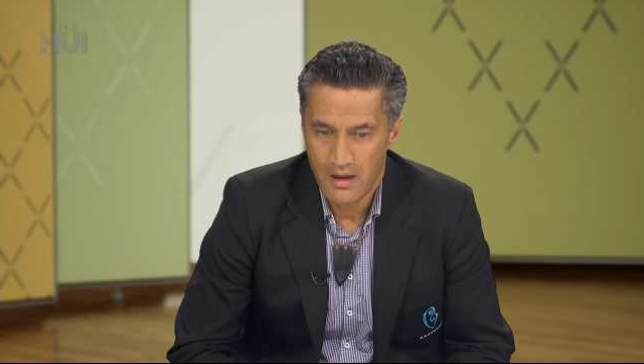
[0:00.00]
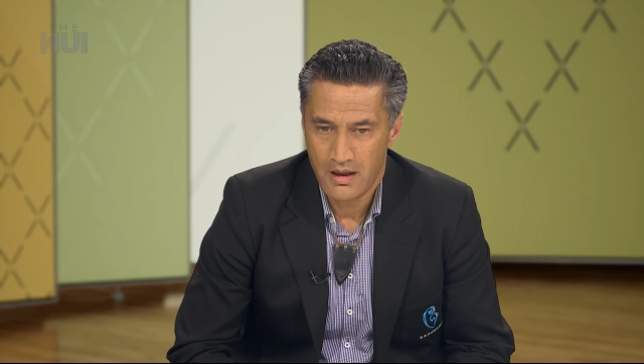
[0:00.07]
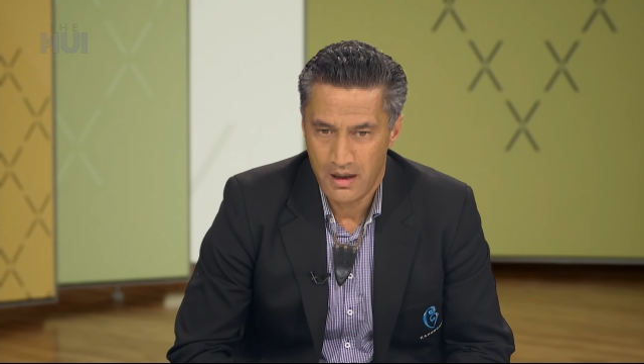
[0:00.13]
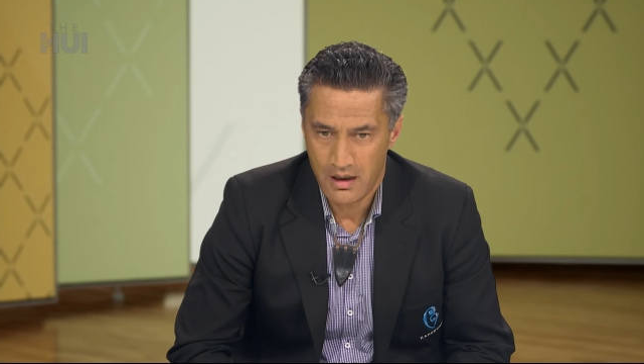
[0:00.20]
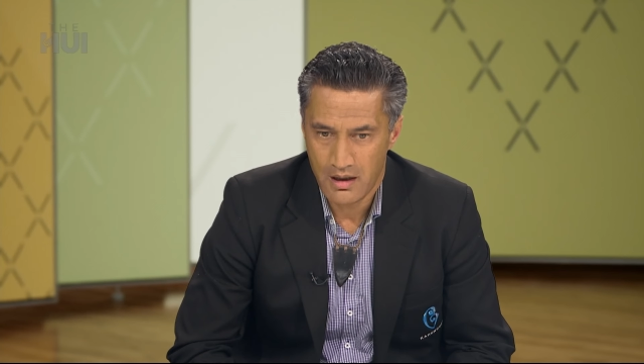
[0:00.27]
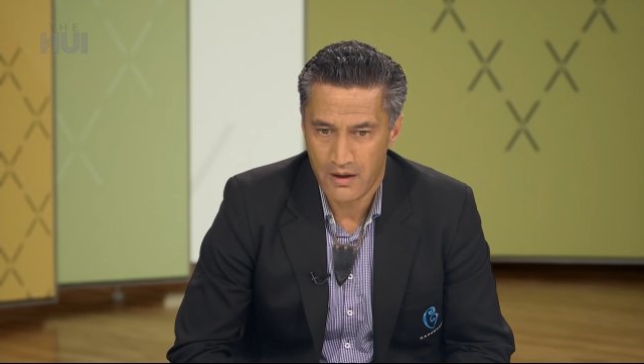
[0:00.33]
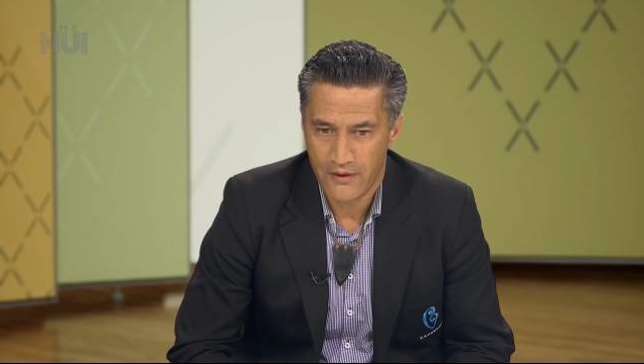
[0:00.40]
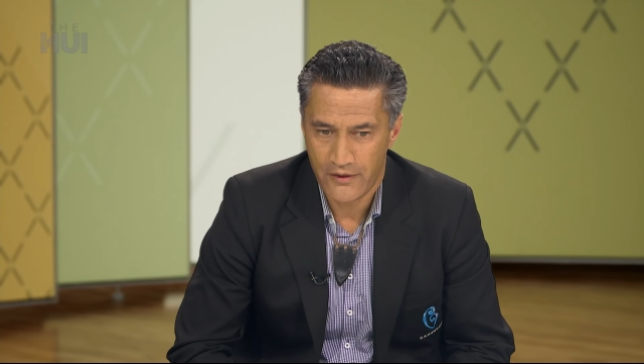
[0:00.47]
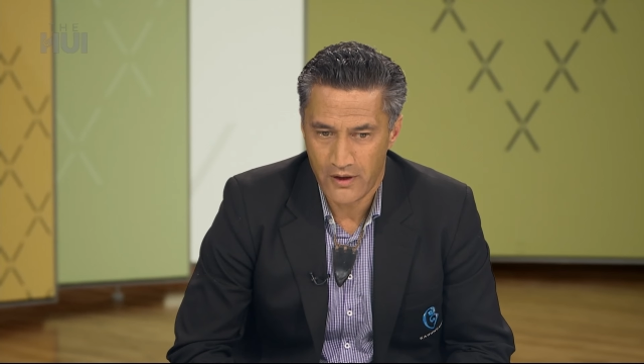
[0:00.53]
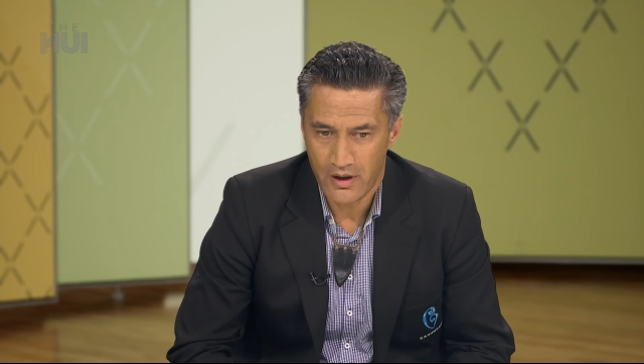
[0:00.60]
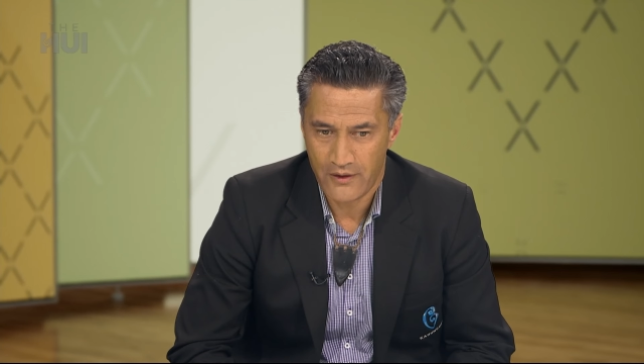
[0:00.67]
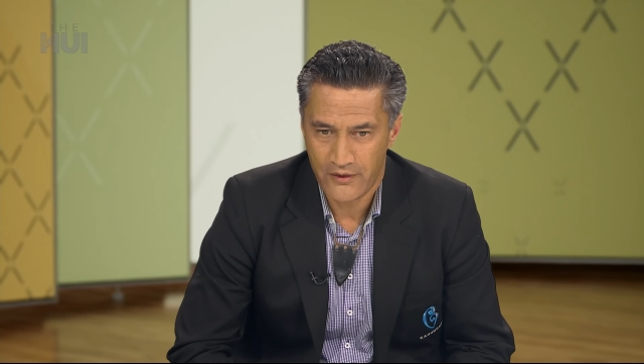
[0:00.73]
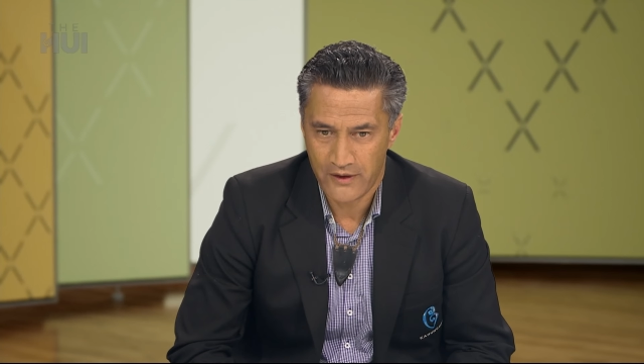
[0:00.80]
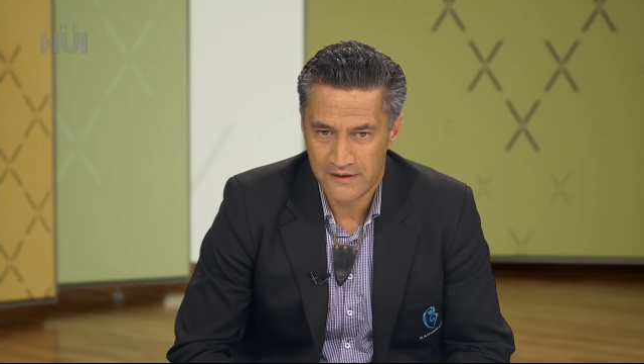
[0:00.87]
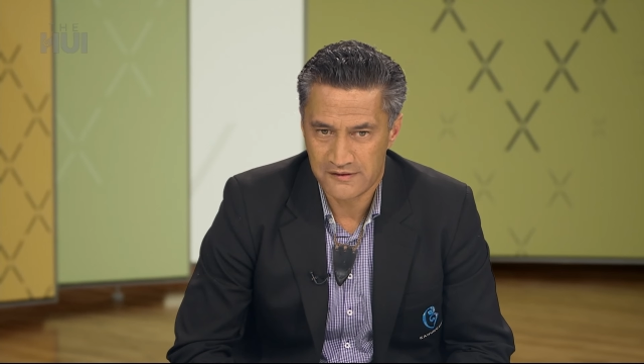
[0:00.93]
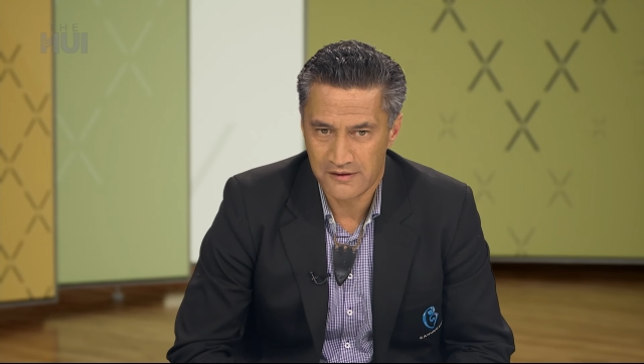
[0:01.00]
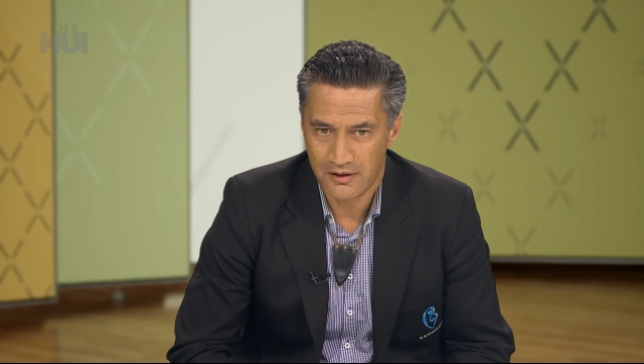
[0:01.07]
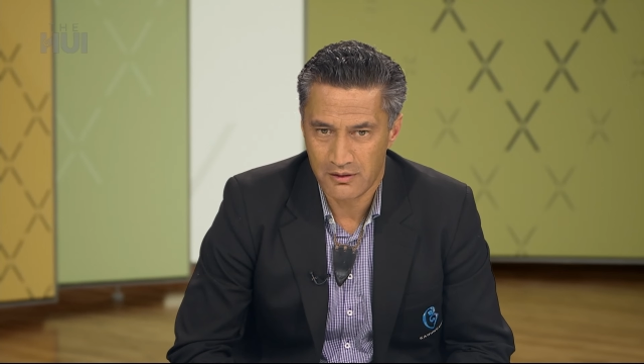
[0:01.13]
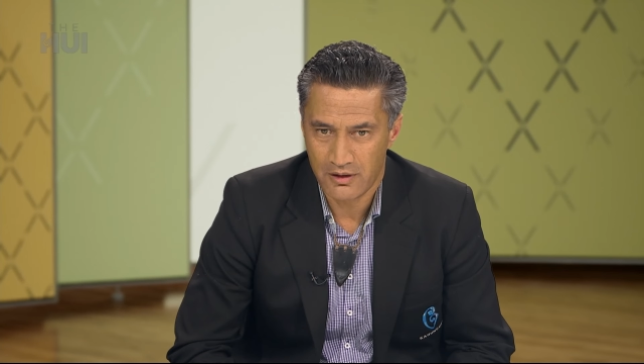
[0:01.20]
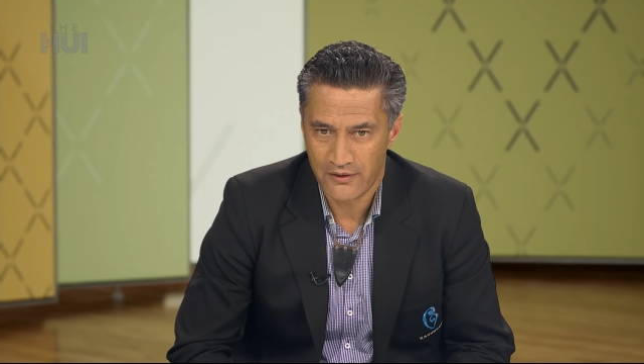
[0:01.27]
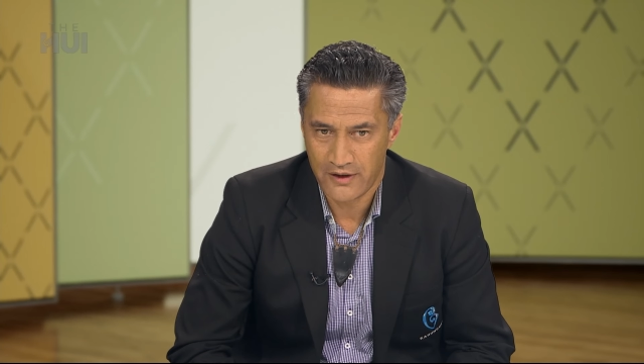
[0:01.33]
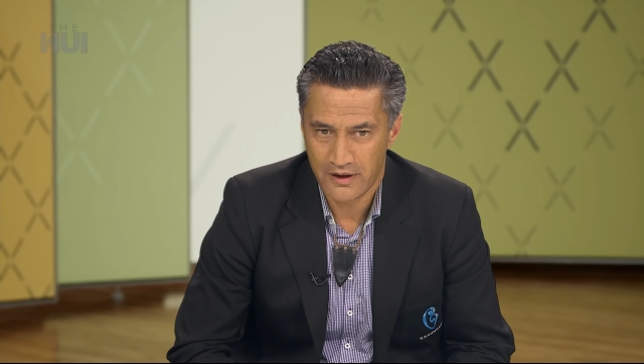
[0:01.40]
Yeah, I think
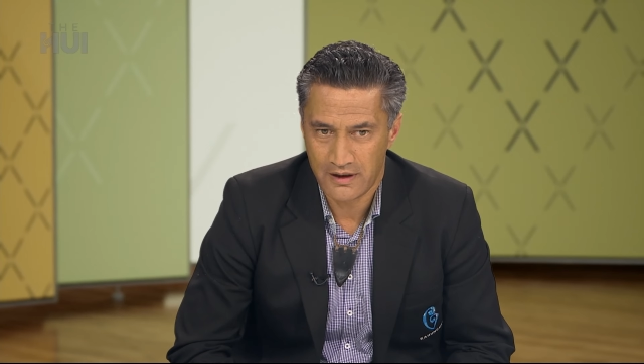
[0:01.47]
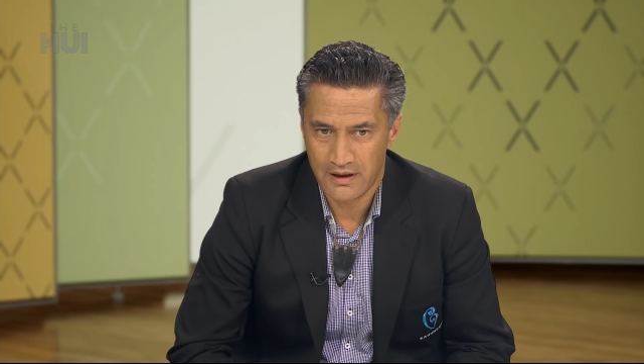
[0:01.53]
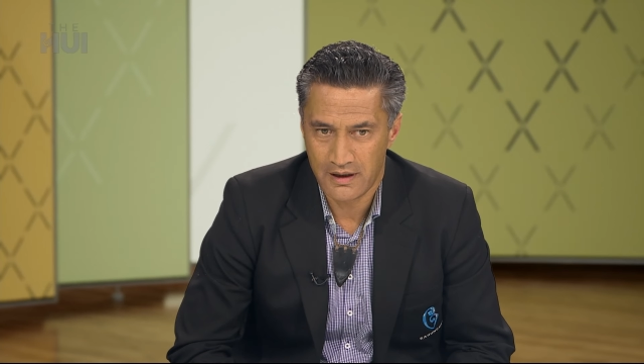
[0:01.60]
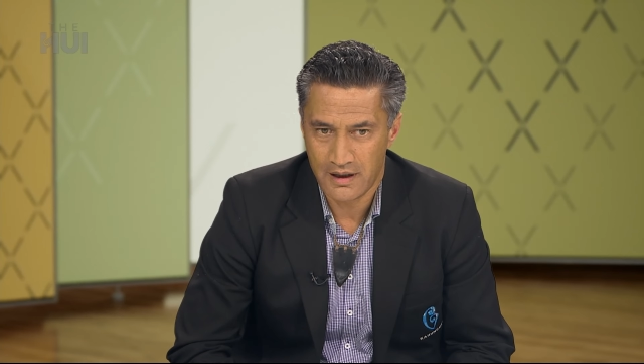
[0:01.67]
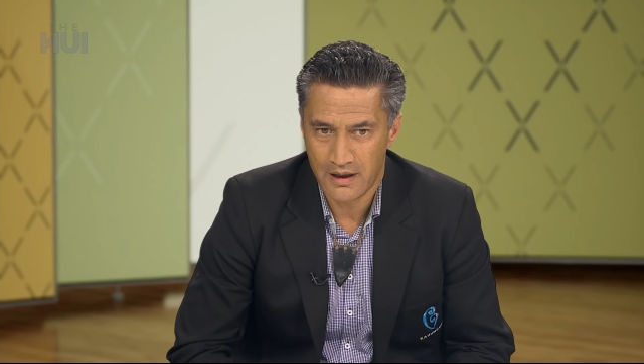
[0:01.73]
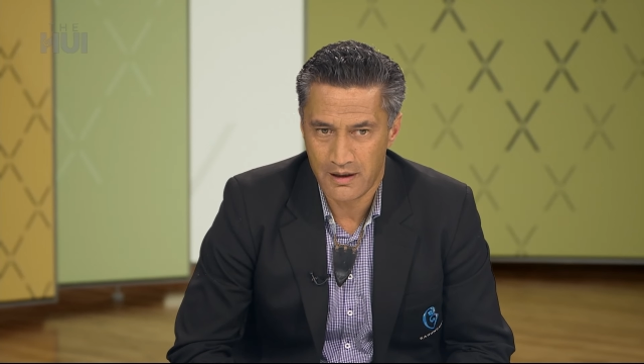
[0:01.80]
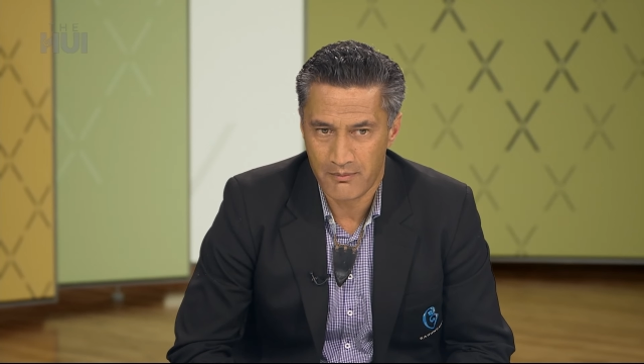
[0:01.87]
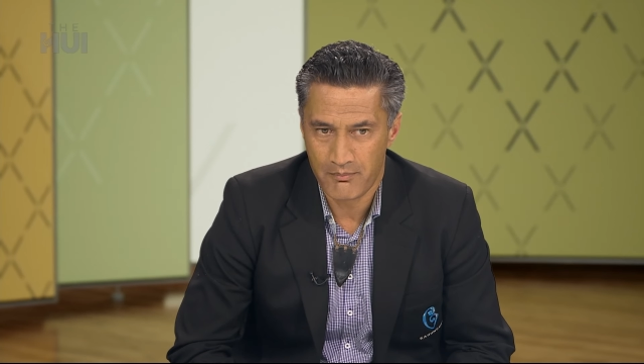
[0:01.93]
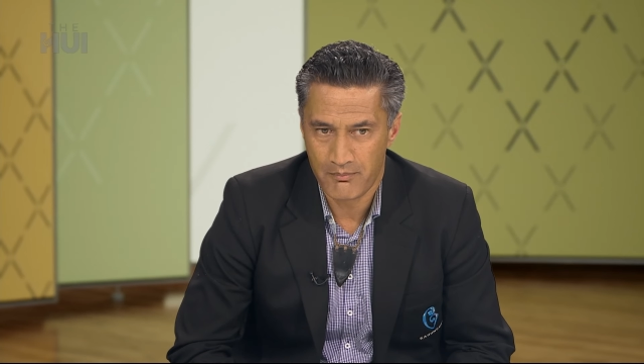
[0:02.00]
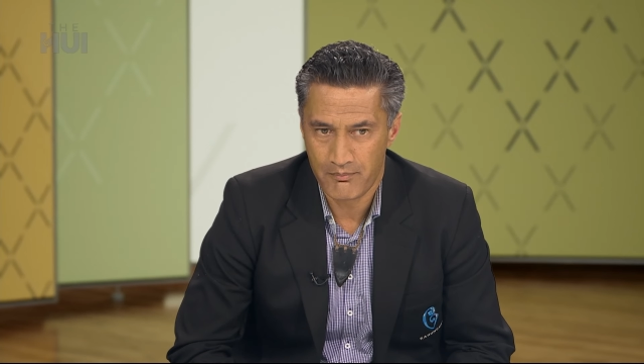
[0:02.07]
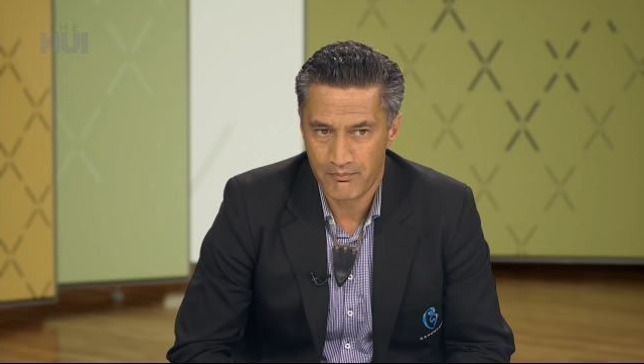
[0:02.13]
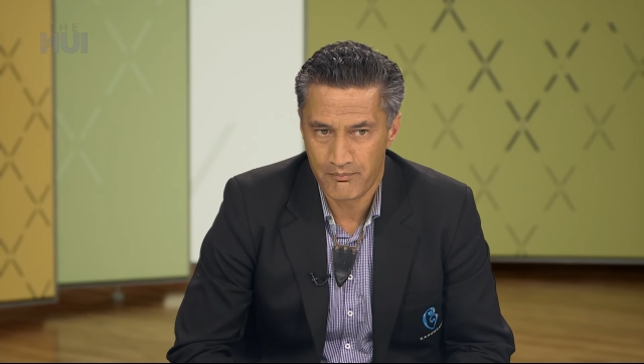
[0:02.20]
so. I think the